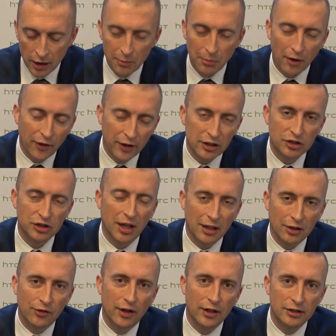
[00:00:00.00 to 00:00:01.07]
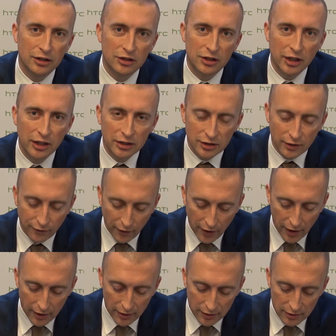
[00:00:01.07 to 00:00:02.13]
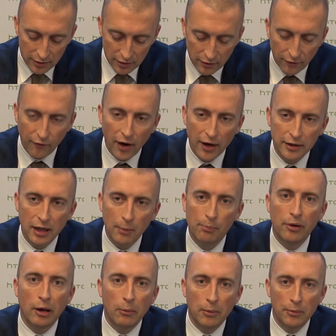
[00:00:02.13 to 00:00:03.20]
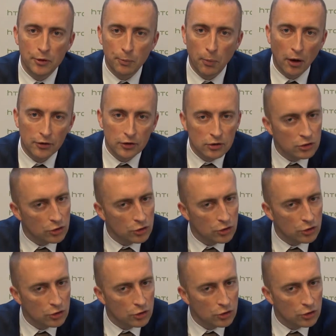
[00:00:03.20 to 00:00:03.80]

But I think the challenge for HTC is to find that premium spot.